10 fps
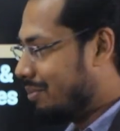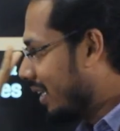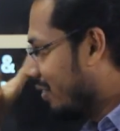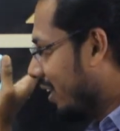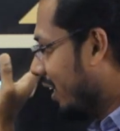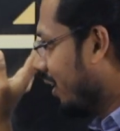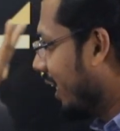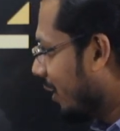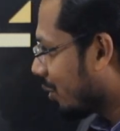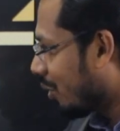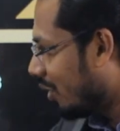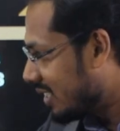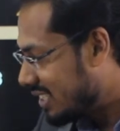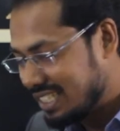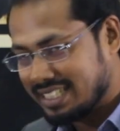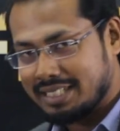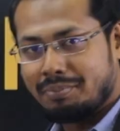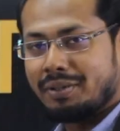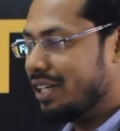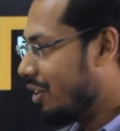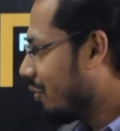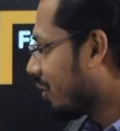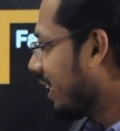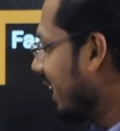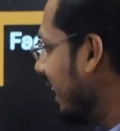but we need to concentrate separately for the